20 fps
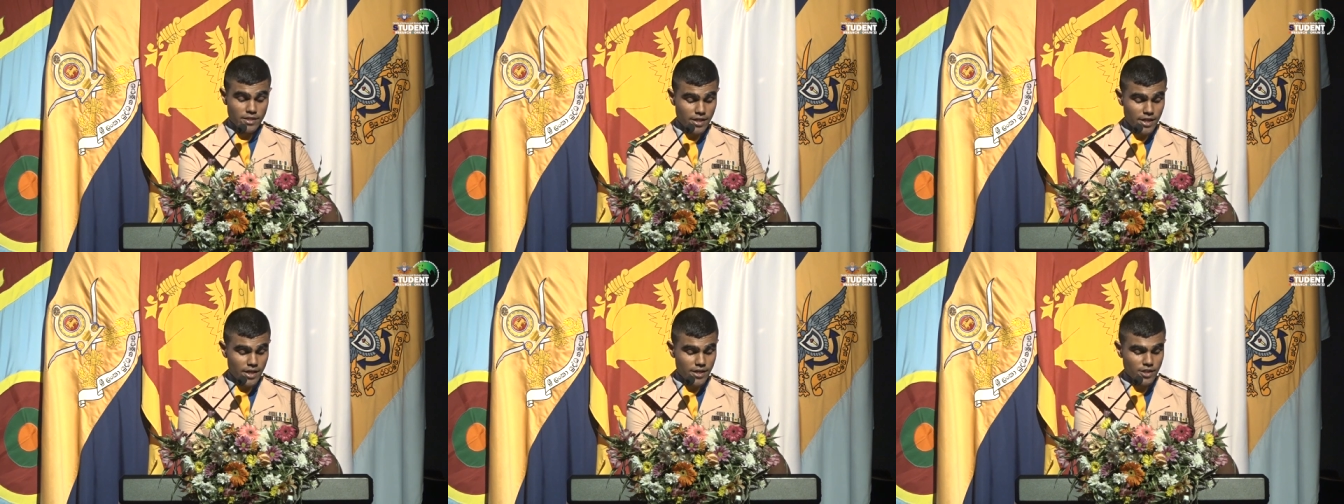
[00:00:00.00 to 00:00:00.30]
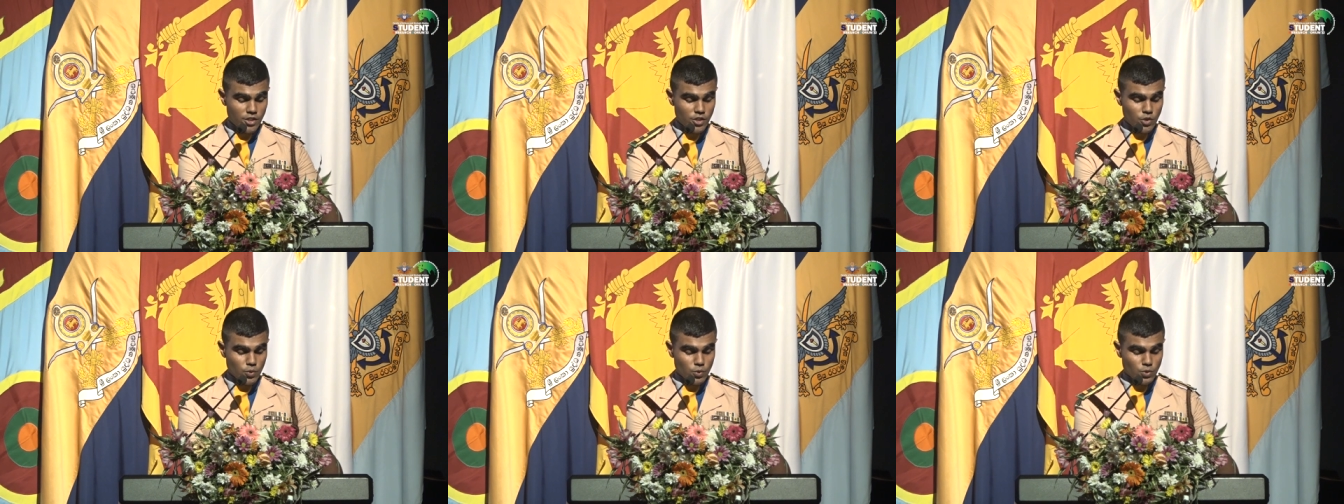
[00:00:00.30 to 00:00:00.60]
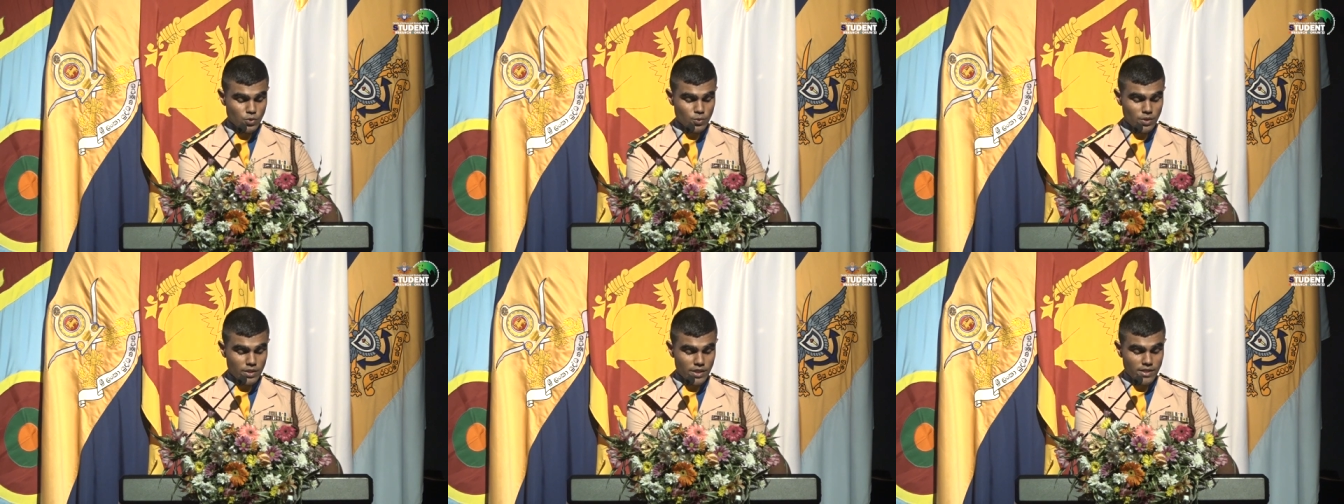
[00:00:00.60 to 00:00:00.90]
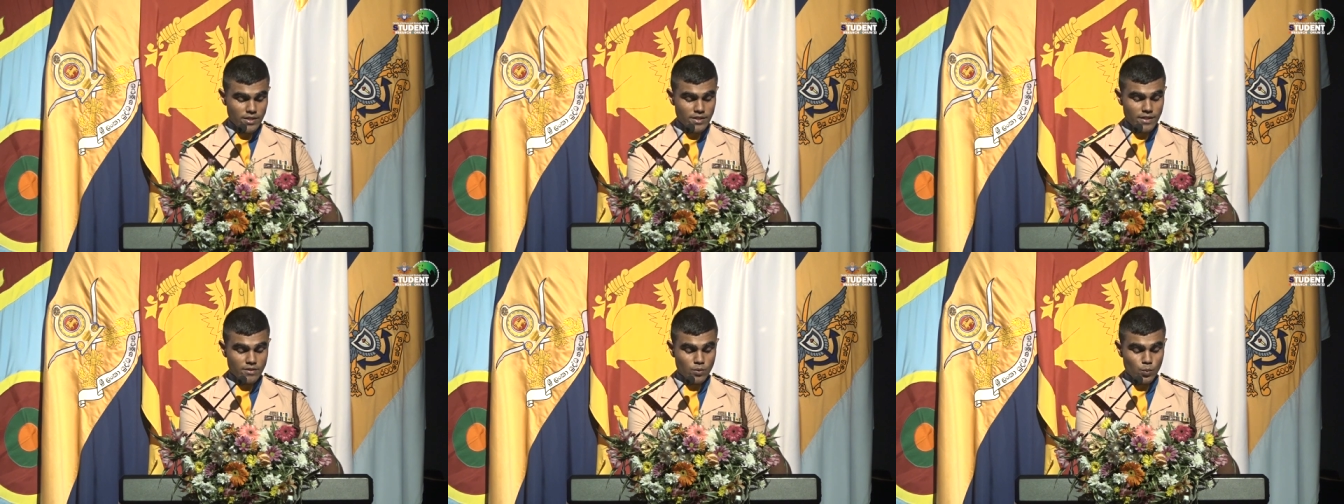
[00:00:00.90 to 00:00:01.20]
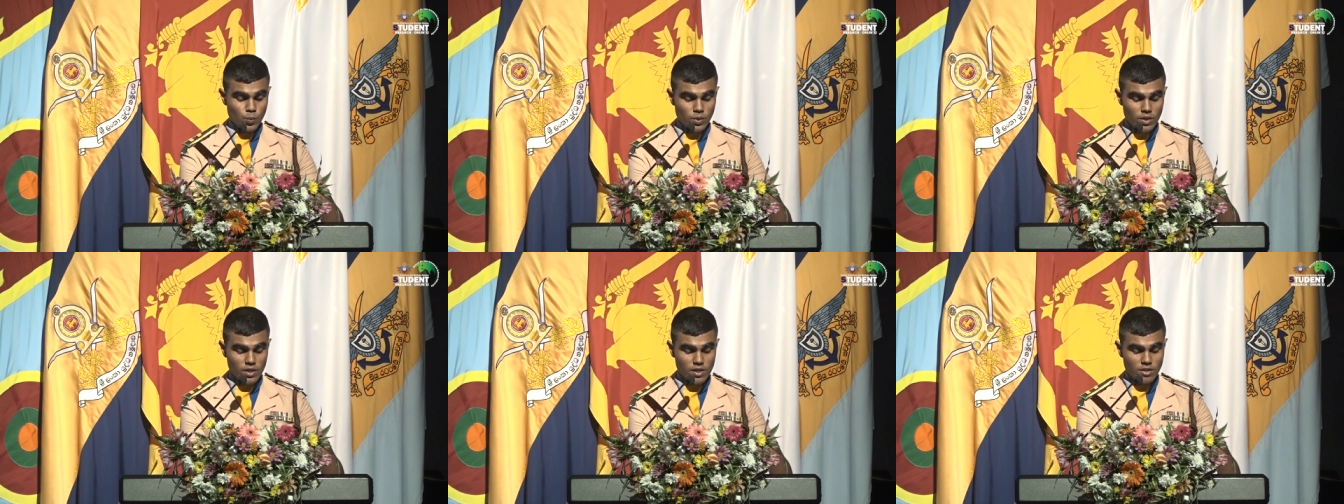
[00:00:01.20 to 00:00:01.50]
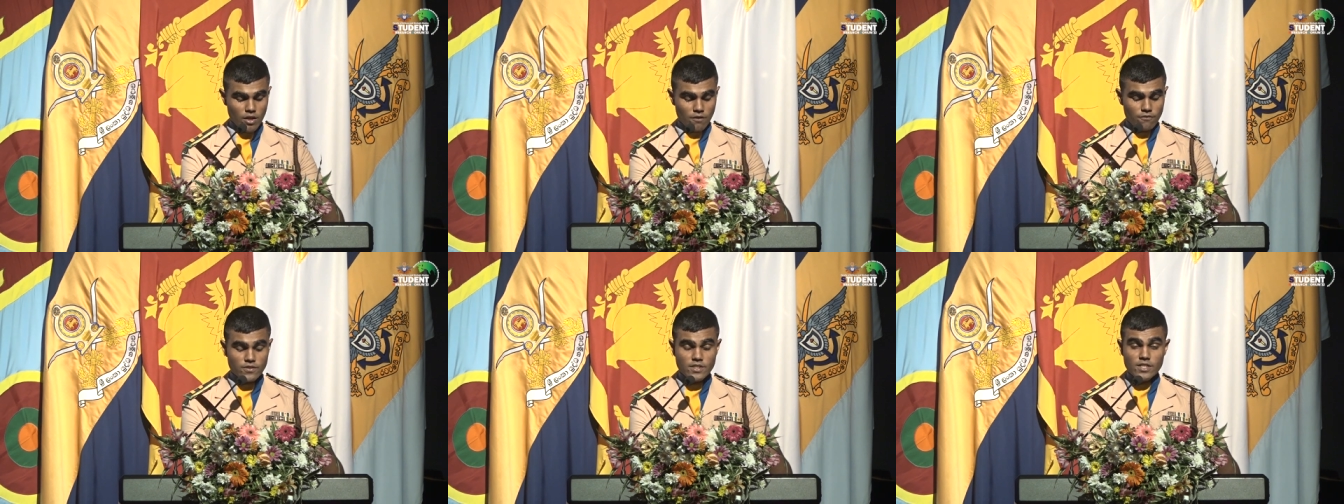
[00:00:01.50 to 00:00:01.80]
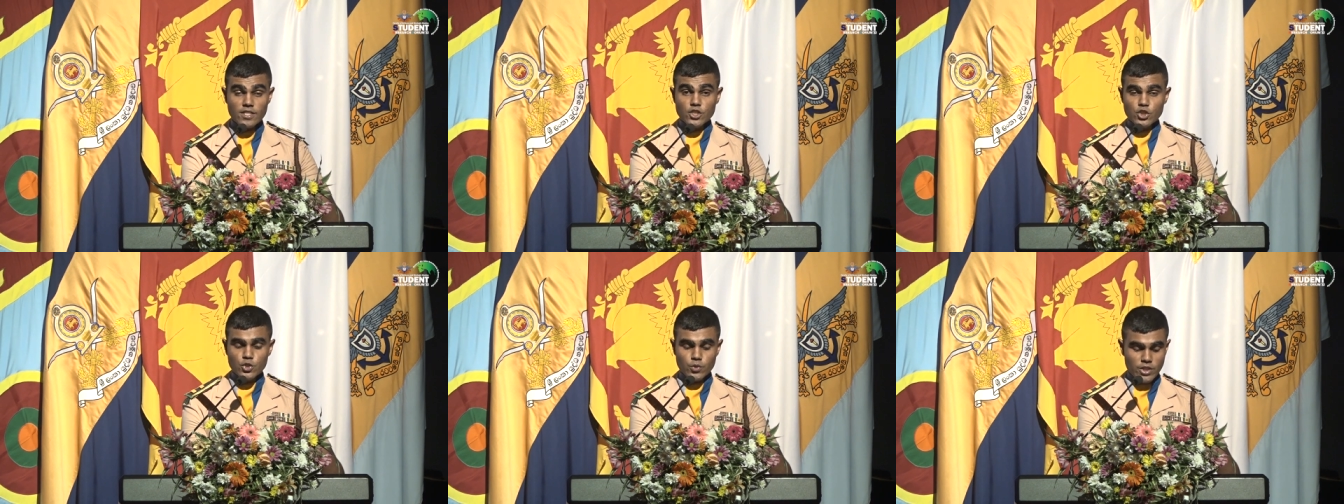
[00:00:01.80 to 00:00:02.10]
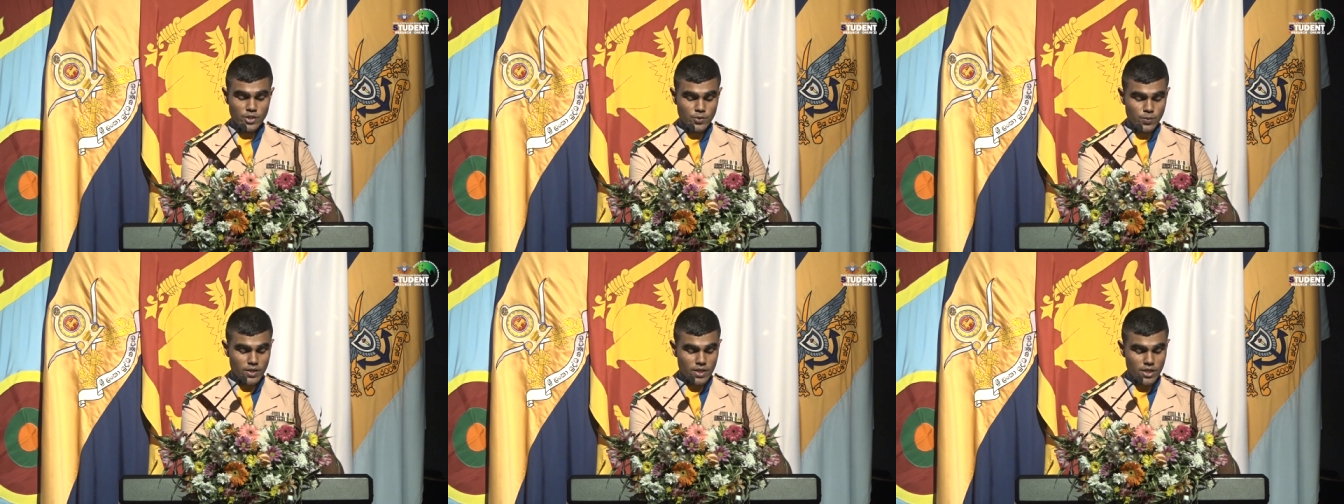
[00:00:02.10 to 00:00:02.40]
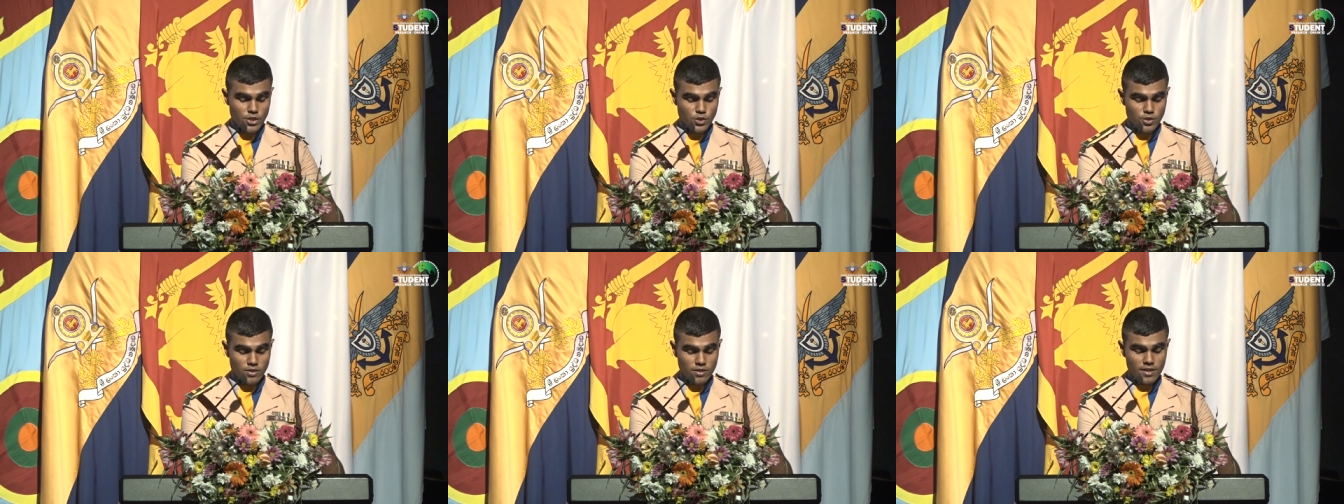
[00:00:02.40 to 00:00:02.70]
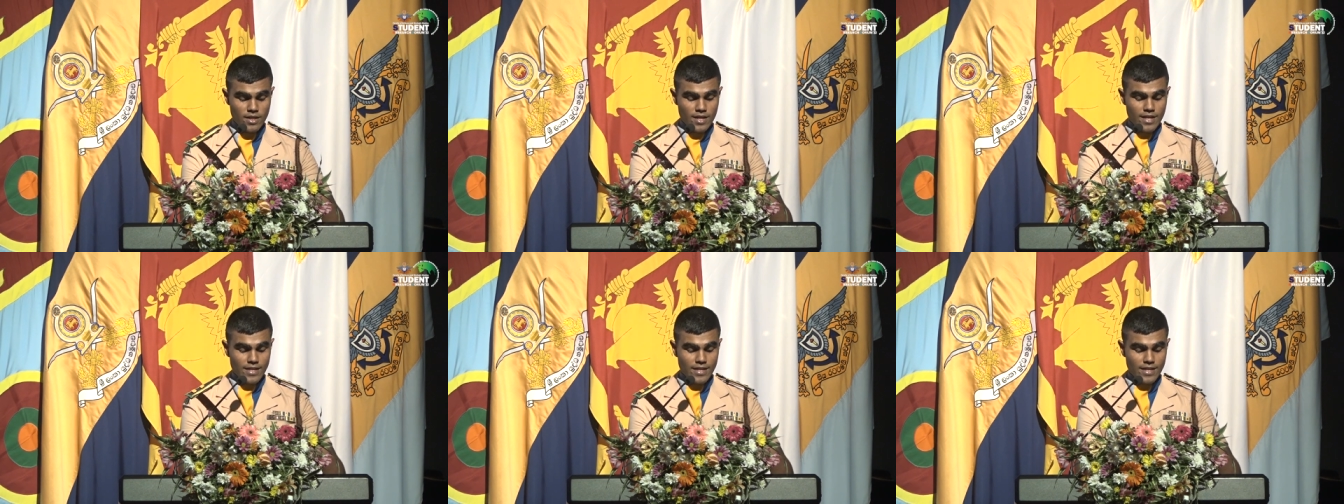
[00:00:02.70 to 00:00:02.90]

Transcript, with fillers: KDU to lead in the world of tertiary education,